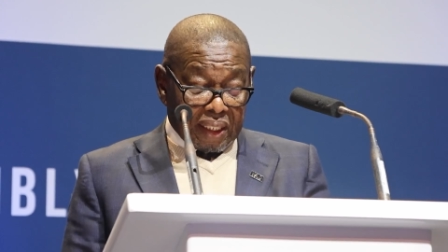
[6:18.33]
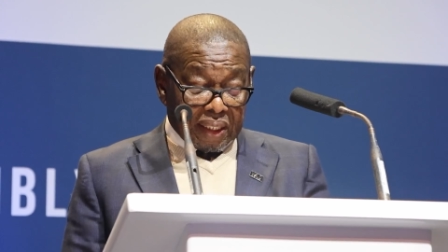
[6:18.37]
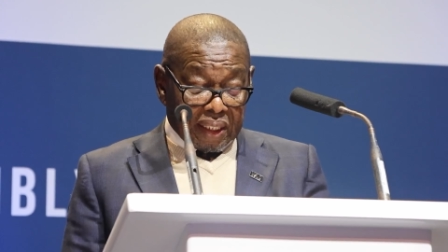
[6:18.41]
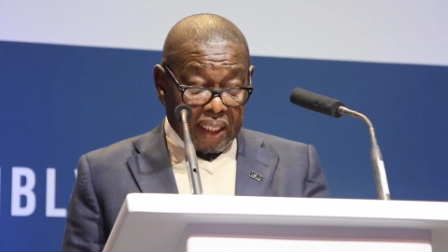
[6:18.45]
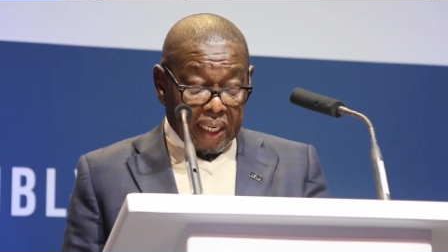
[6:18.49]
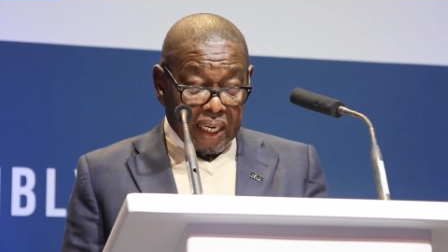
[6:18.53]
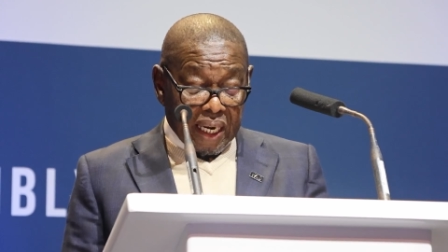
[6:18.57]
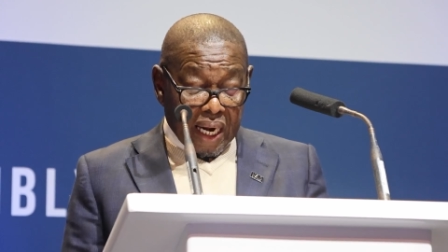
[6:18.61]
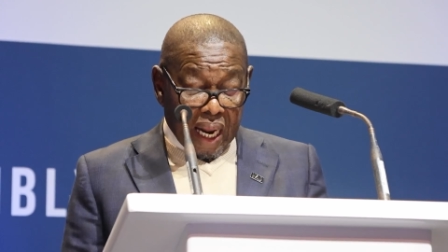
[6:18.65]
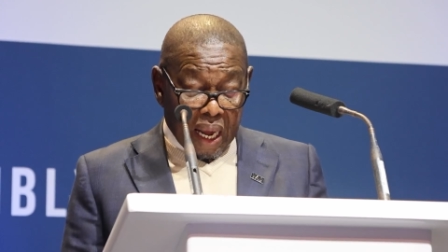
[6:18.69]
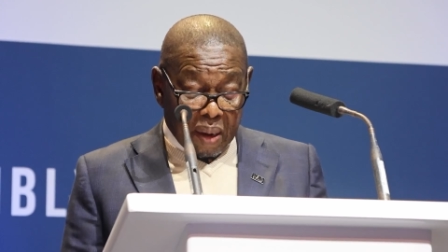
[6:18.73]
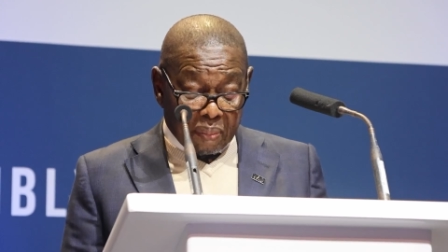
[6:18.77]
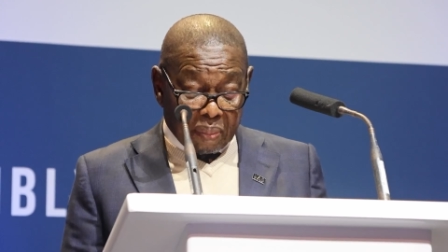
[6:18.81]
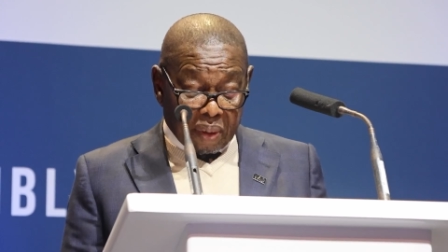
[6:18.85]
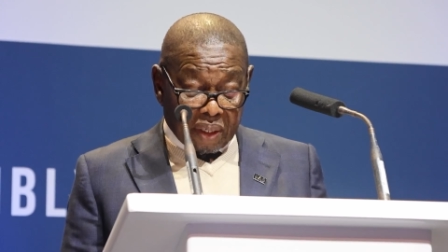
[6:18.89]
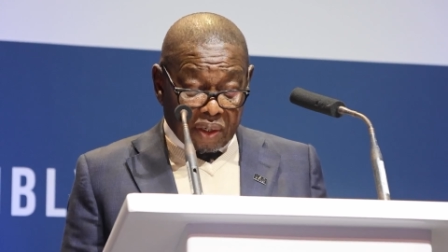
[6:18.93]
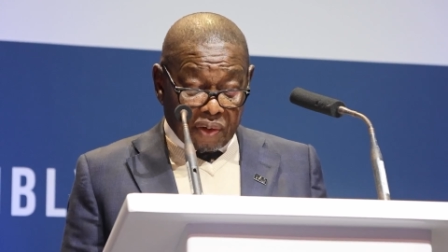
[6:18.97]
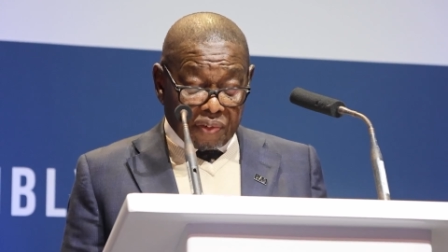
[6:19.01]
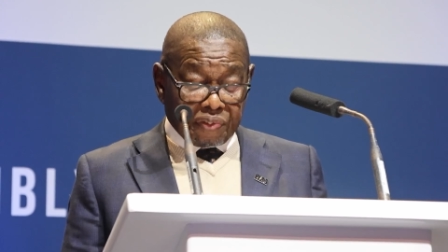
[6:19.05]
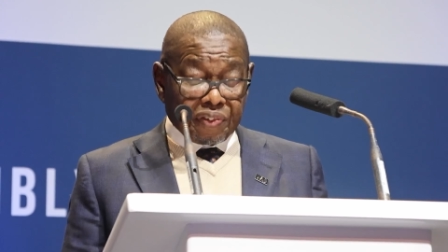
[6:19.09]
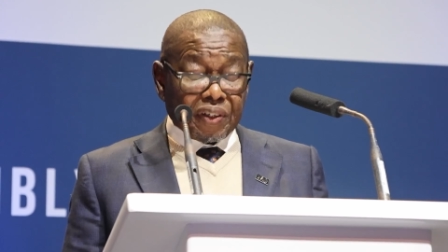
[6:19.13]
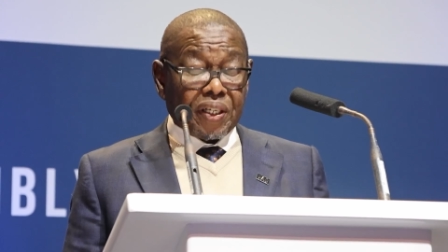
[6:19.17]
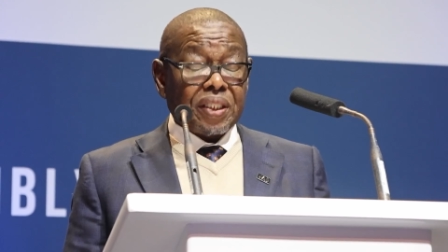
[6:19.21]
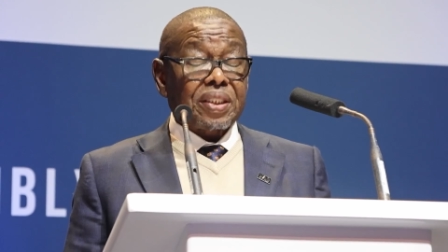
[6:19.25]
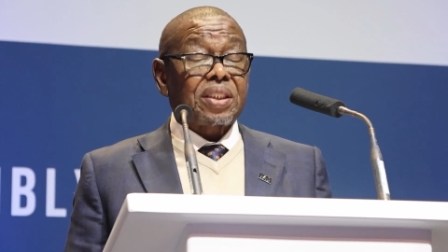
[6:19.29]
the
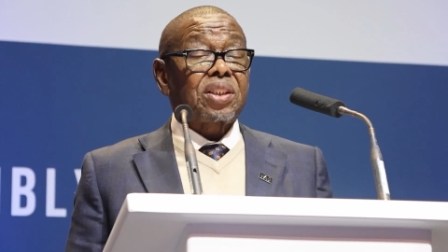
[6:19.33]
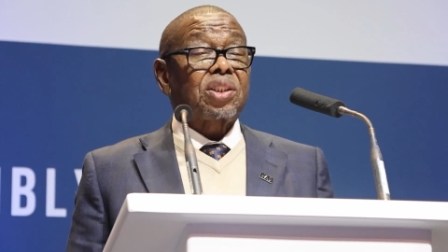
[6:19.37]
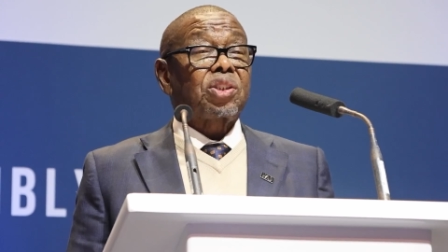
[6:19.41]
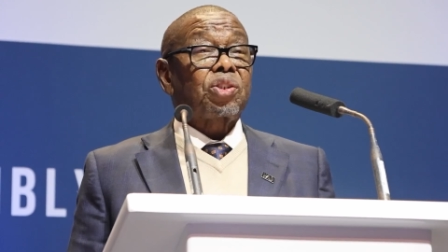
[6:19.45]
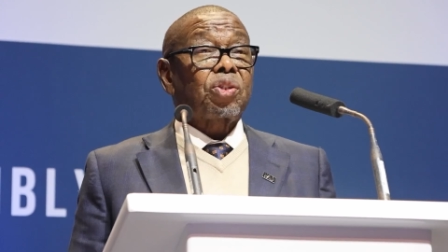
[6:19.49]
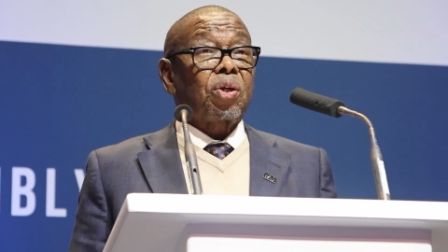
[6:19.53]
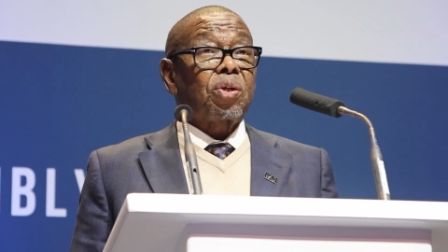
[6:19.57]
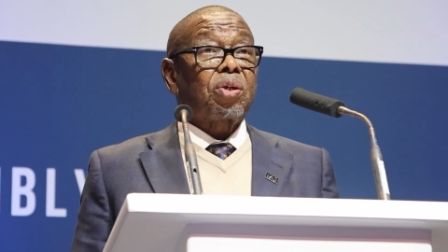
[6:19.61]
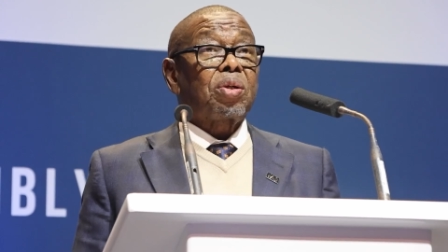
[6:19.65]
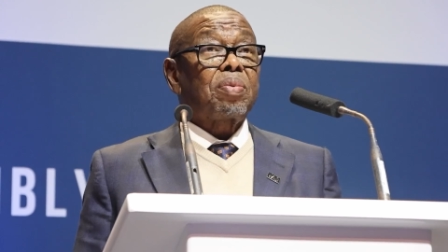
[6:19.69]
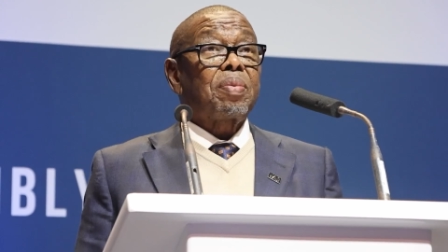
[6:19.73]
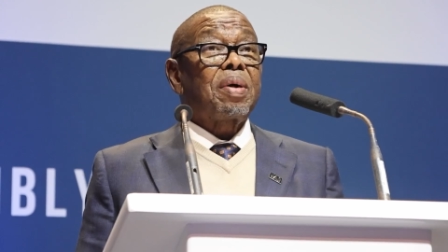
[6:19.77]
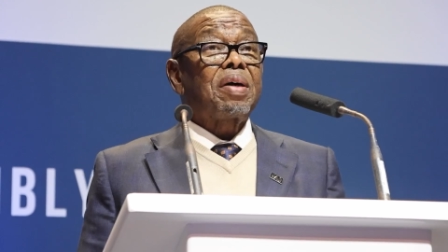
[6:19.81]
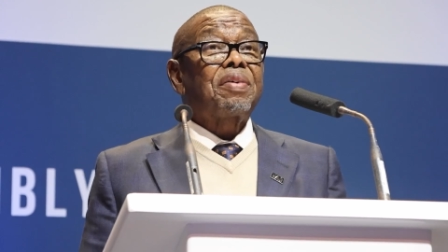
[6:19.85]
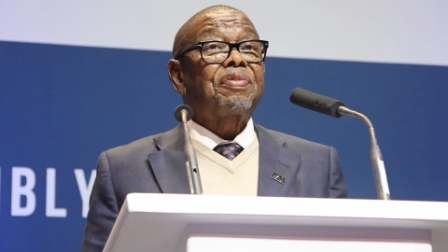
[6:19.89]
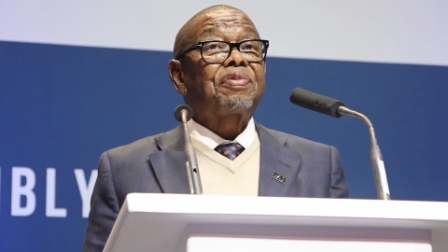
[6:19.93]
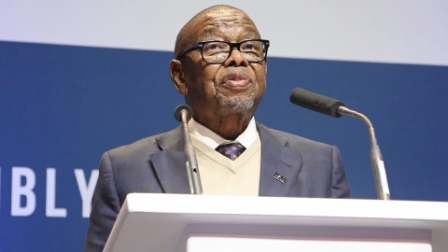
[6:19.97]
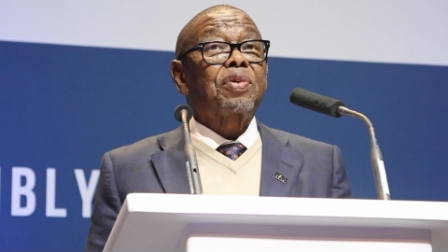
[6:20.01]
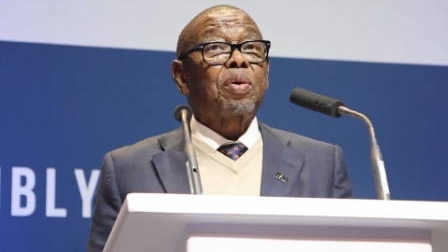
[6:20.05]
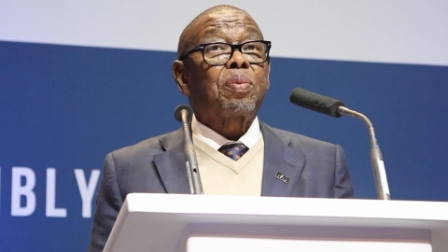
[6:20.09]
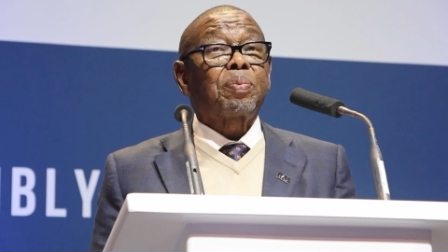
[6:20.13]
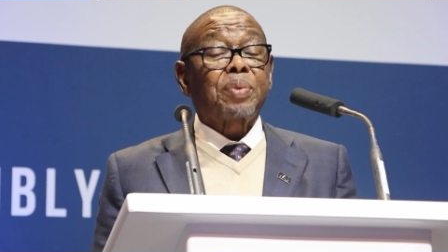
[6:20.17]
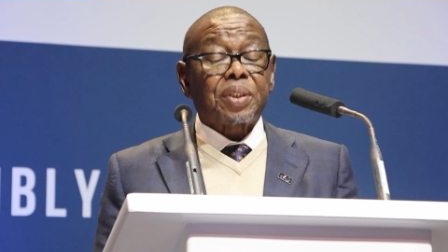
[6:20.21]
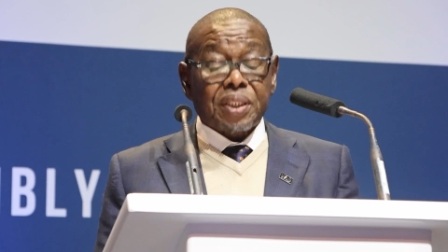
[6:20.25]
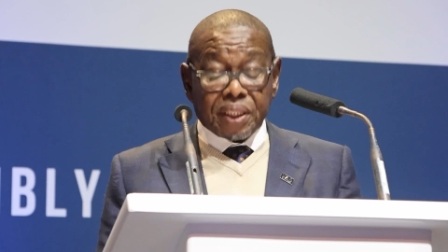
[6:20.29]
number of astronomers
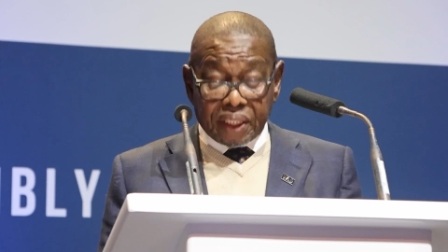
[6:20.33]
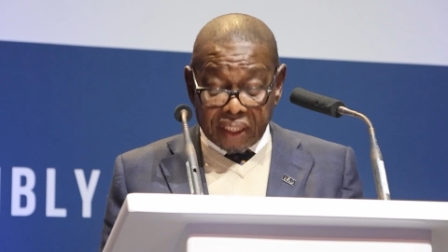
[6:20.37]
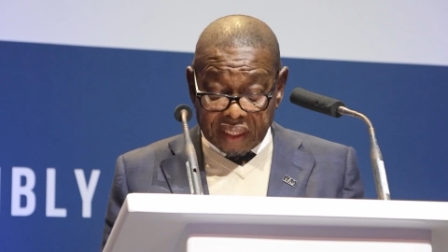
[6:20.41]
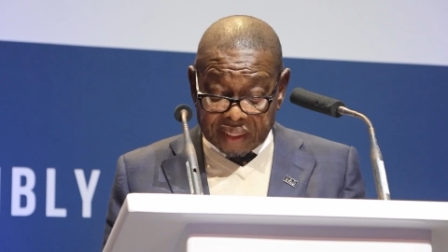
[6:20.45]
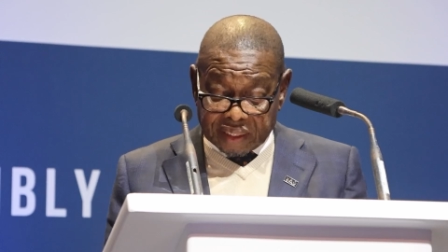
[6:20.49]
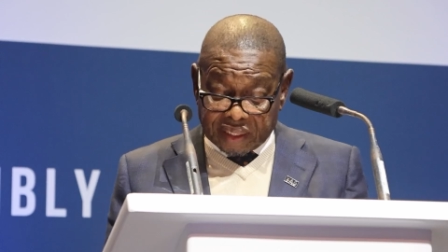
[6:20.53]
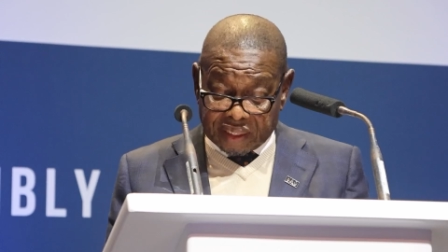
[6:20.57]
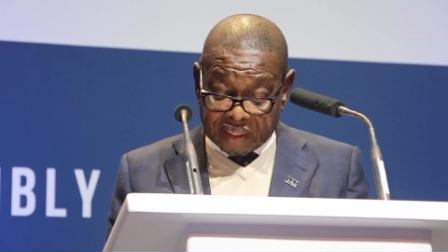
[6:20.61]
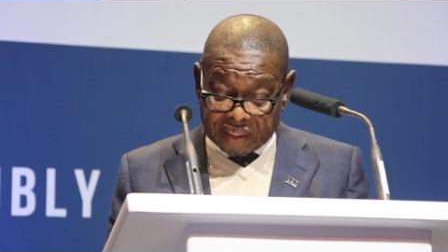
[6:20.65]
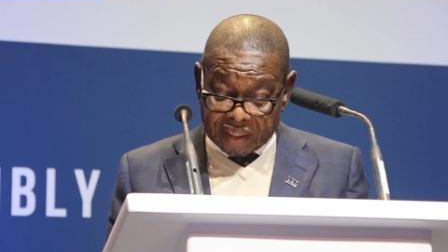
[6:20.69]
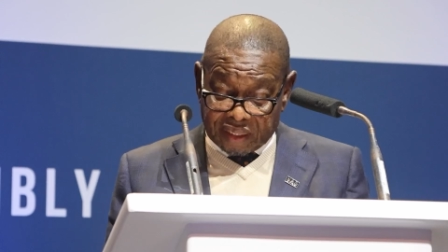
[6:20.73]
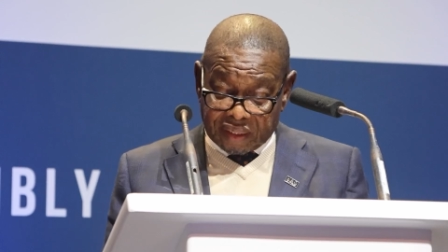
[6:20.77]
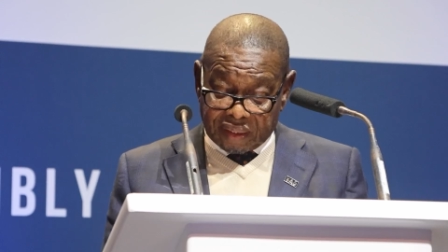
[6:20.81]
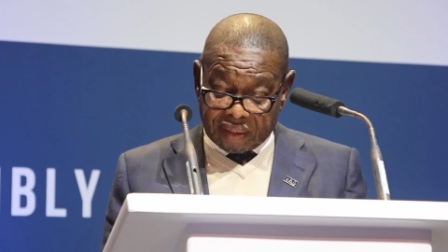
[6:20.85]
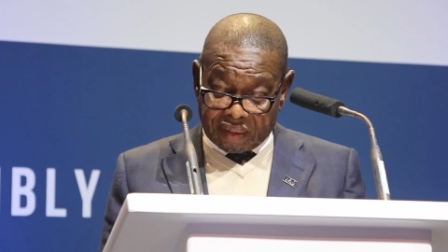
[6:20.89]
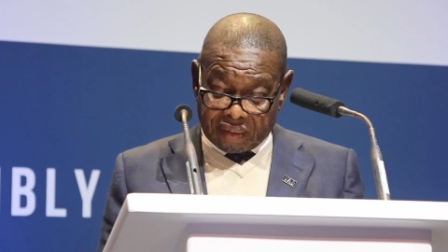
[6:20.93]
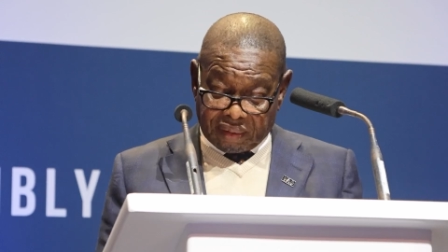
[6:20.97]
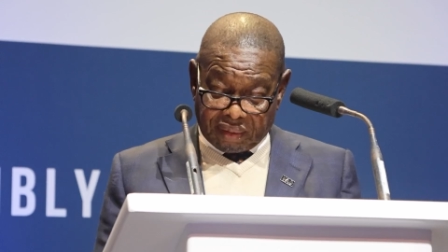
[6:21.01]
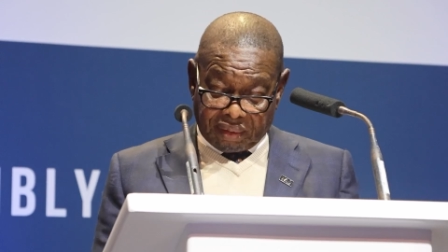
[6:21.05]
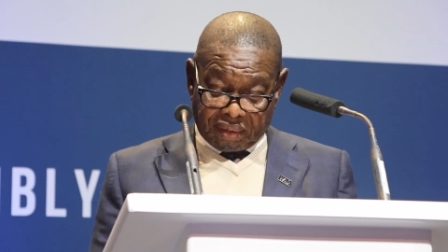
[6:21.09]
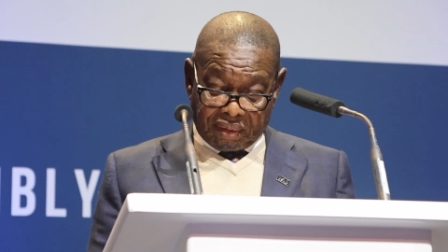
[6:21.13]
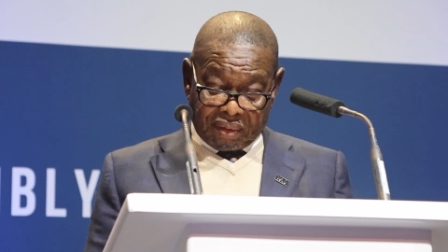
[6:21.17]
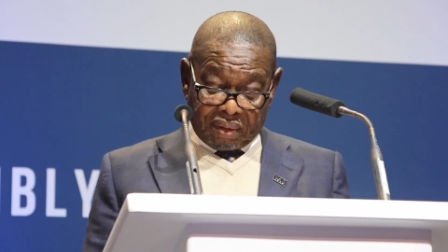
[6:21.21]
from 60,